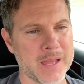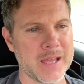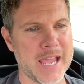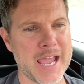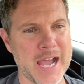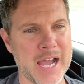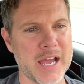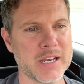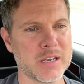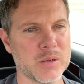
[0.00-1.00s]

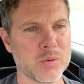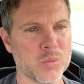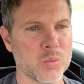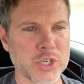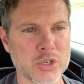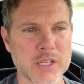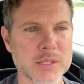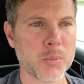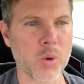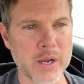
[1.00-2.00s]
and when you're at
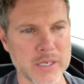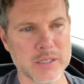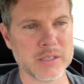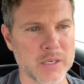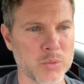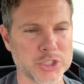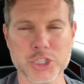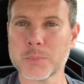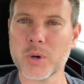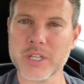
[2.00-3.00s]
the point in which
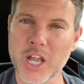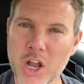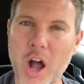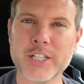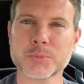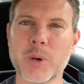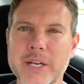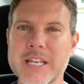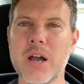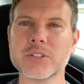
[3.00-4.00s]
you're putting a cost
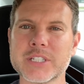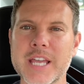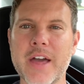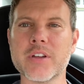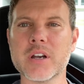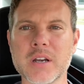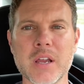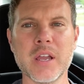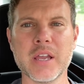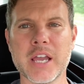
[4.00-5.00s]
breakdown together
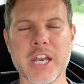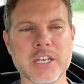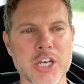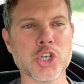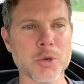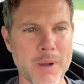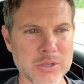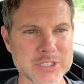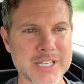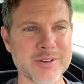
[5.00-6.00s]
and you're
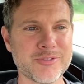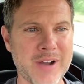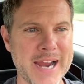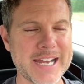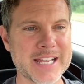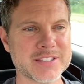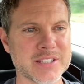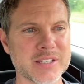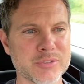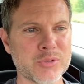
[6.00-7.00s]
about to get
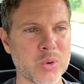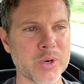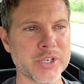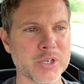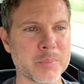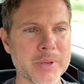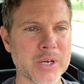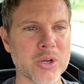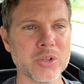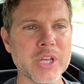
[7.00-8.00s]
financing for your
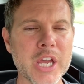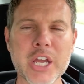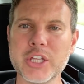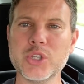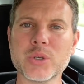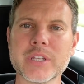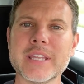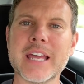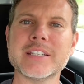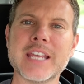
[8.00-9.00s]
build, you can
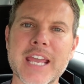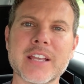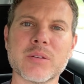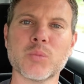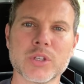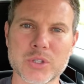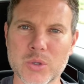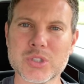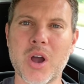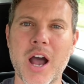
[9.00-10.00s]
then take what
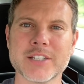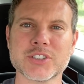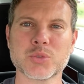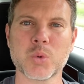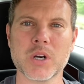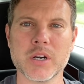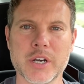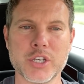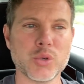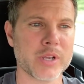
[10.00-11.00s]
those costs were
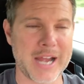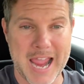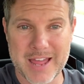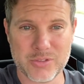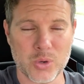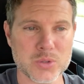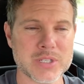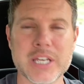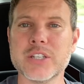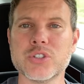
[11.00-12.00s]
and you can add those
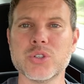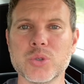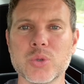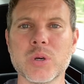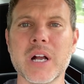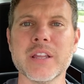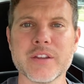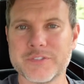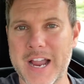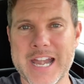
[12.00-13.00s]
into
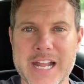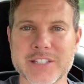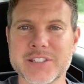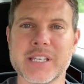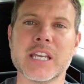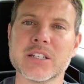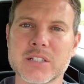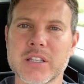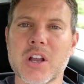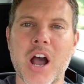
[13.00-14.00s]
the financing,
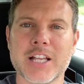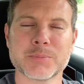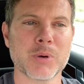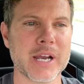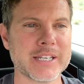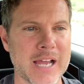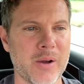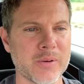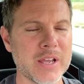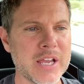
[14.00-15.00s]
into the cost
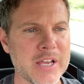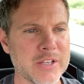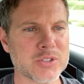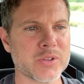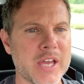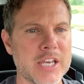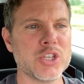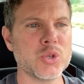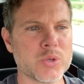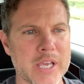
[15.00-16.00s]
breakdown, so that
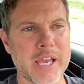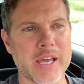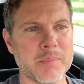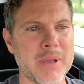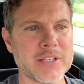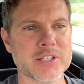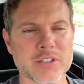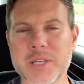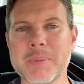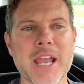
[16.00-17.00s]
you can
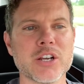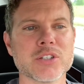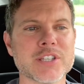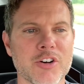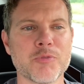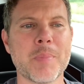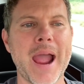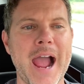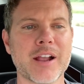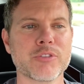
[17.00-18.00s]
basically pay yourself
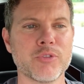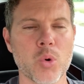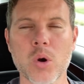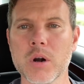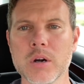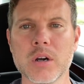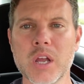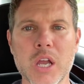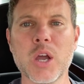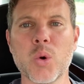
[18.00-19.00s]
back for
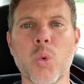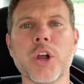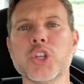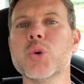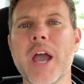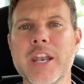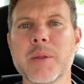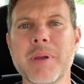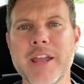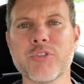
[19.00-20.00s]
what you had to
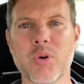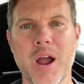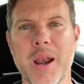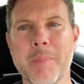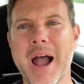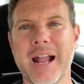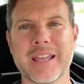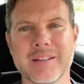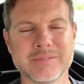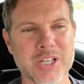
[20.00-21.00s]
pay for out of
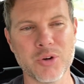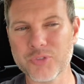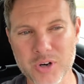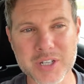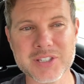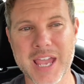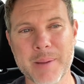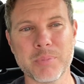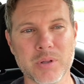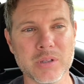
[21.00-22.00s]
pocket. For
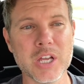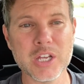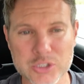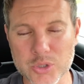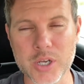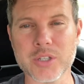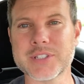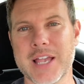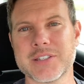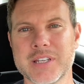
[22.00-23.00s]
example, soil
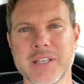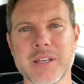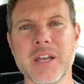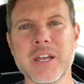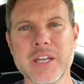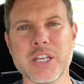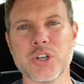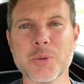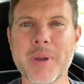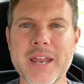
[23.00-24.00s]
testing.
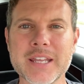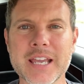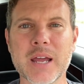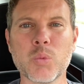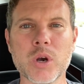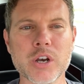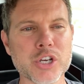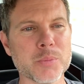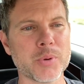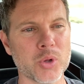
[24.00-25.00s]
Depending on where
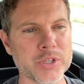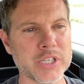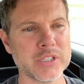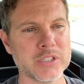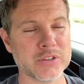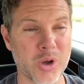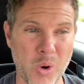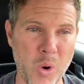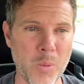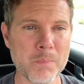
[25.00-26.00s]
you're building the
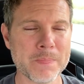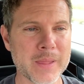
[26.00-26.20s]
home,